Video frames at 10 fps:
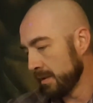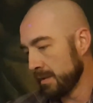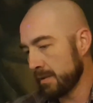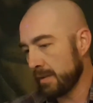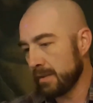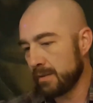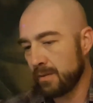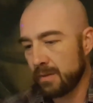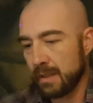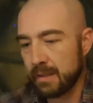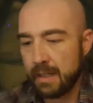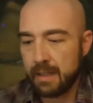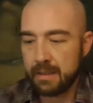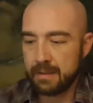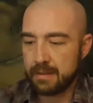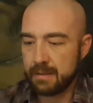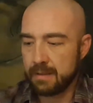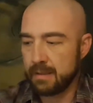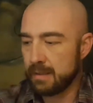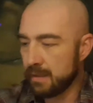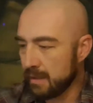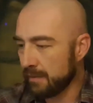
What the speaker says: So I don't like that. And